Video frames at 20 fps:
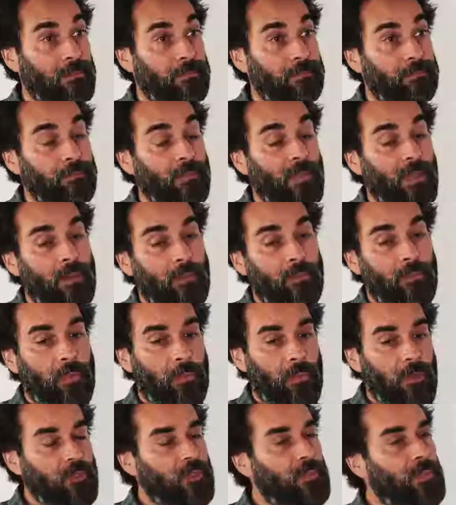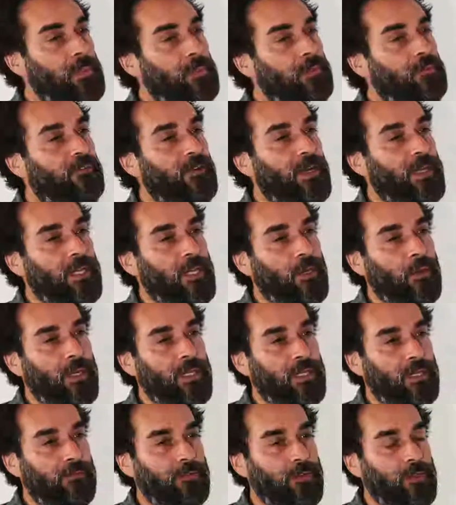right? But most people find it
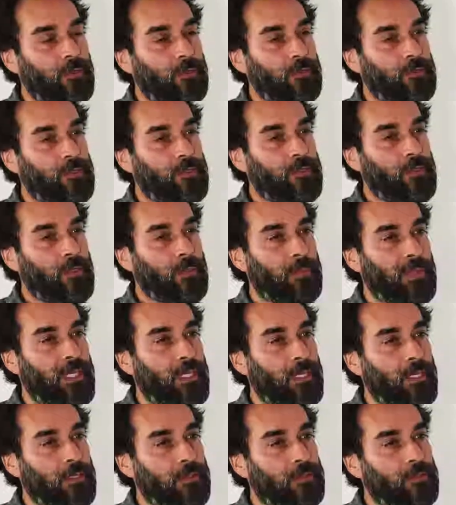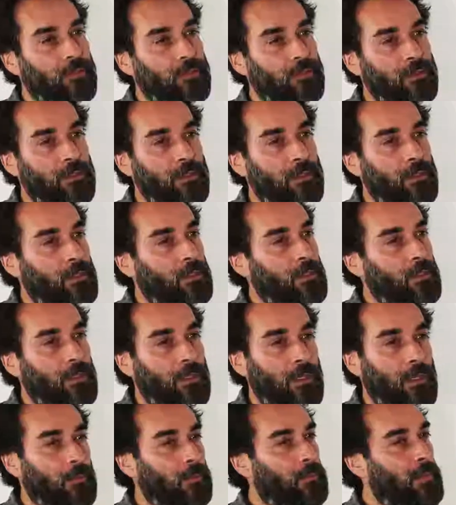quite difficult to do because
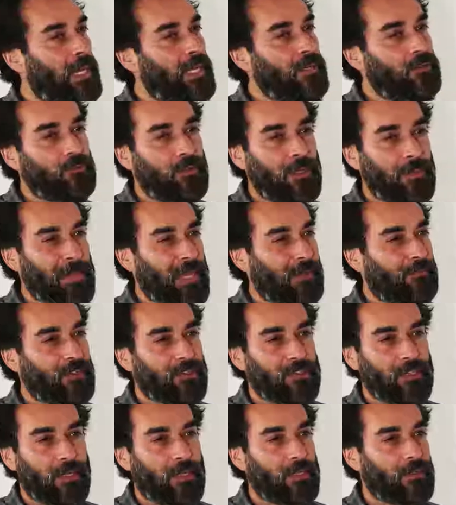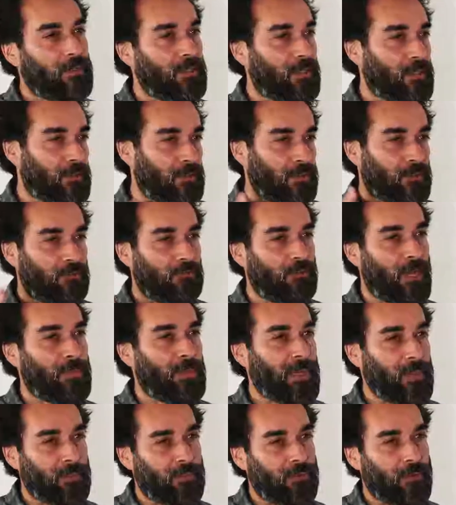you know, mainstream advertising is just
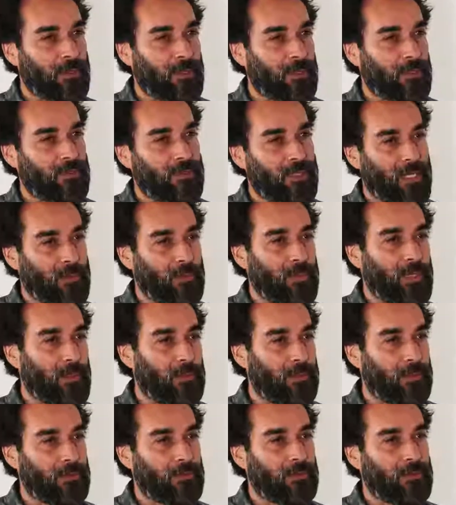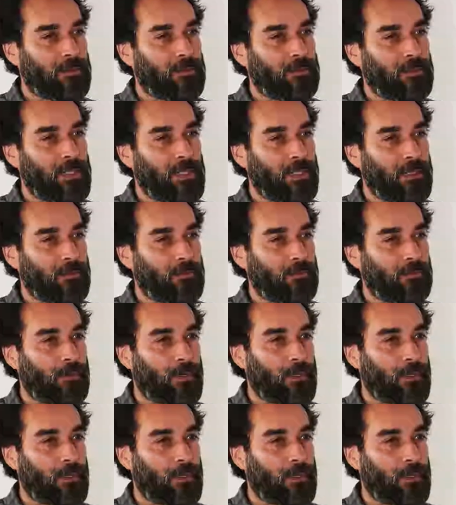ramming products down people's, you know,